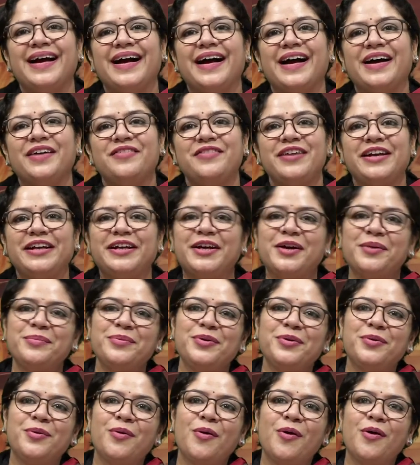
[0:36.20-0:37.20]
I welcome
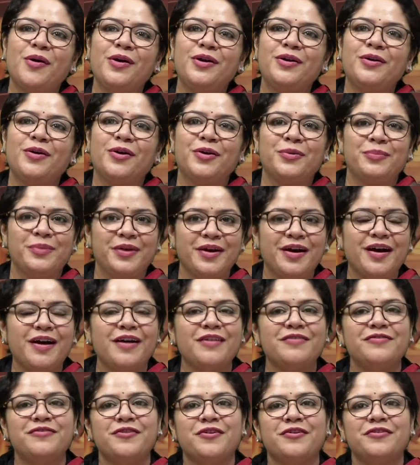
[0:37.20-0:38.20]
you all on
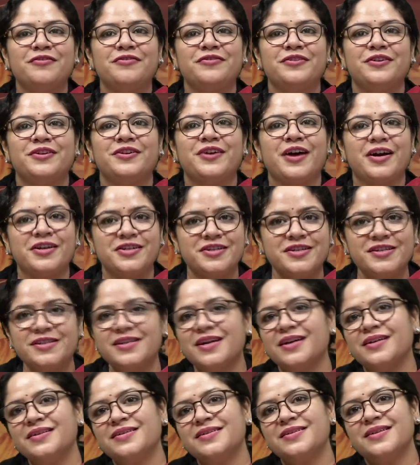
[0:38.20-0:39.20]
behalf of
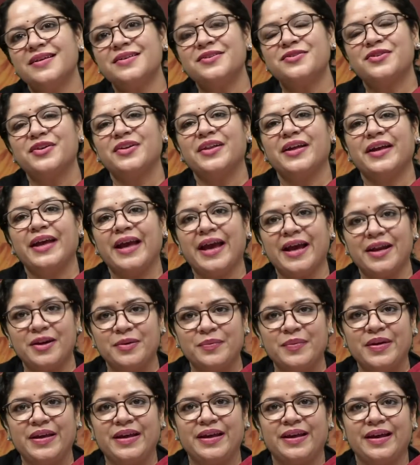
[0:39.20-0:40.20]
Rajasthan Sanskrit
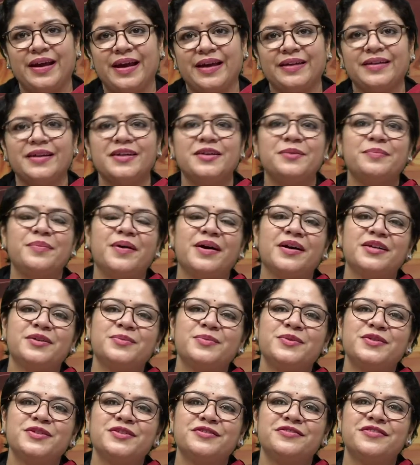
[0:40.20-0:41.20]
Academy and the
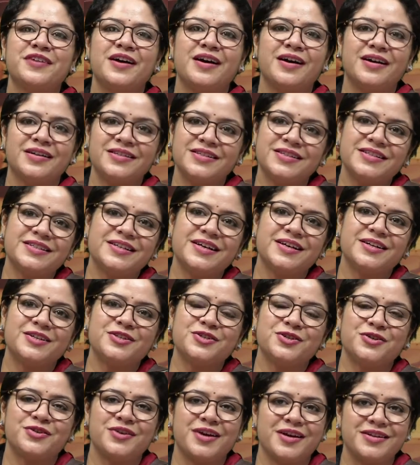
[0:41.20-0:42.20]
Department of Art and
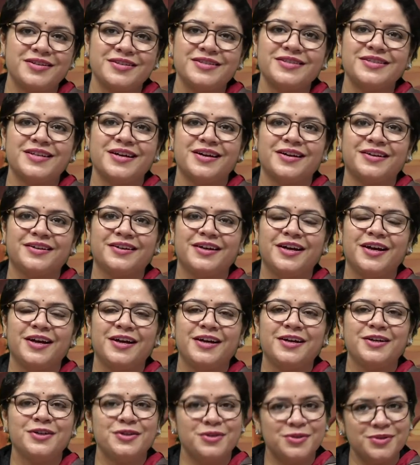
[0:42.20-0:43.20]
Culture Rajasthan
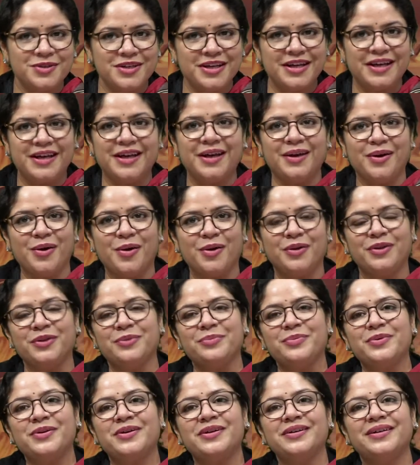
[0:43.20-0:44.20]
today on
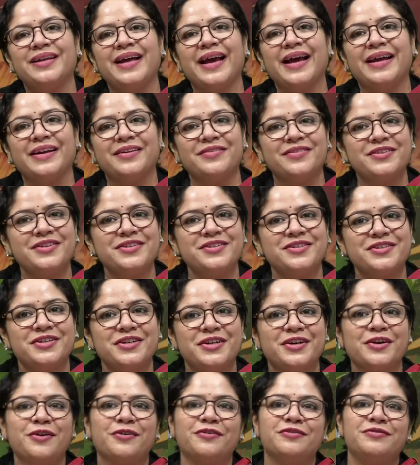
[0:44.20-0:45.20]
the birth
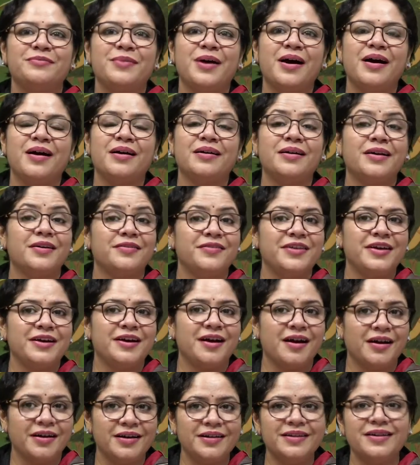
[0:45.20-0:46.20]
anniversary of Mahakavi
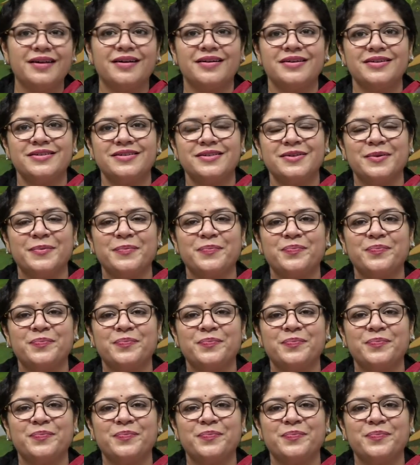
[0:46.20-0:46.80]
Kalidas,